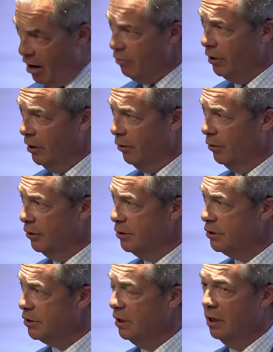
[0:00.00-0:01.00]
own
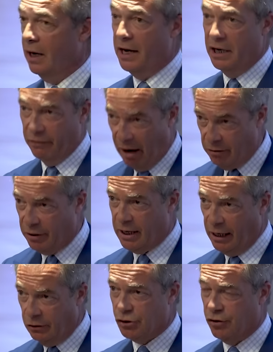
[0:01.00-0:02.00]
laws in your own
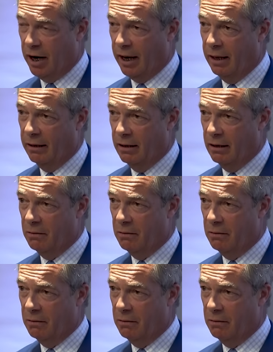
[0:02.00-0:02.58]
country